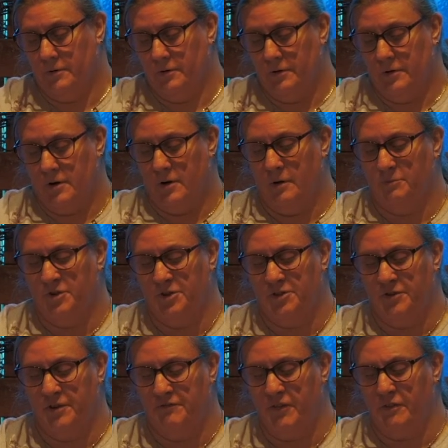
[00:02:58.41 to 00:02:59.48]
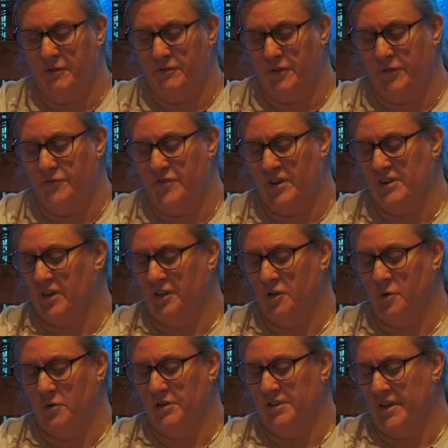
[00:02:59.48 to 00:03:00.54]
I'm just doing it very rough and ready. You
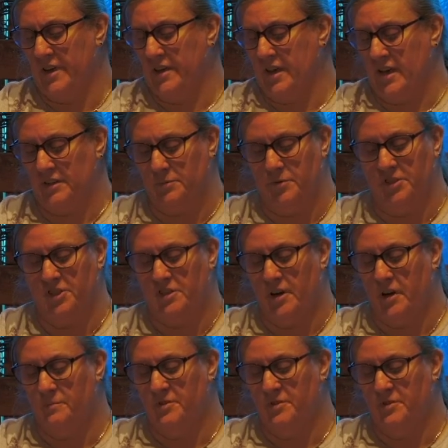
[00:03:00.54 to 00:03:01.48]
can take as much time as